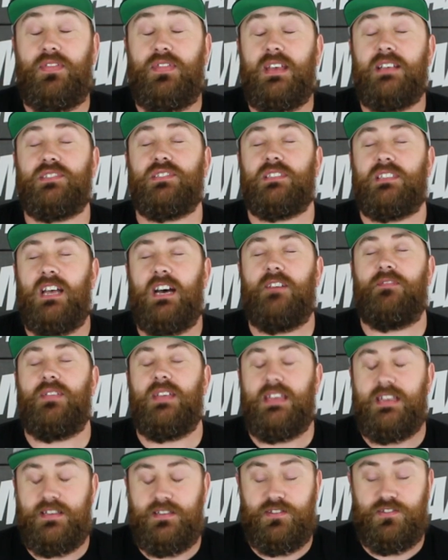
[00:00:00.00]
This
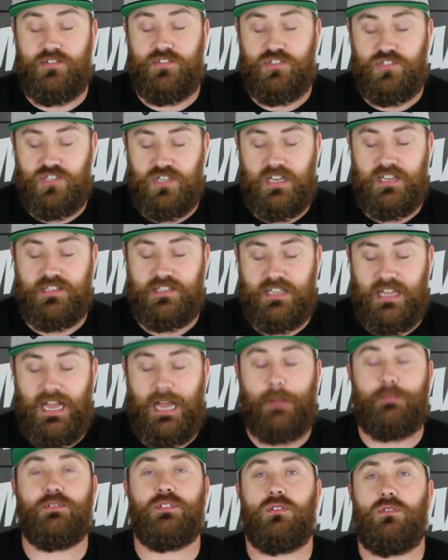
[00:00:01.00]
stuff is just
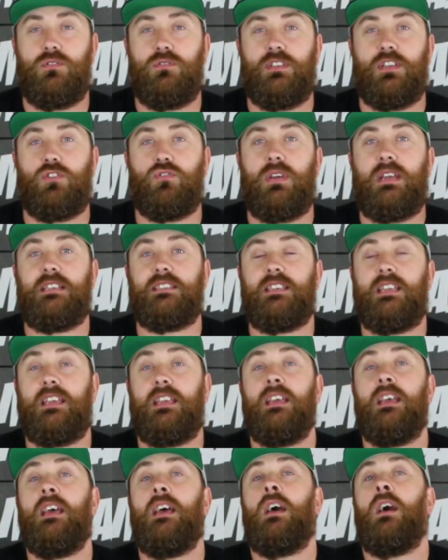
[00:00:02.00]
absolutely crazy.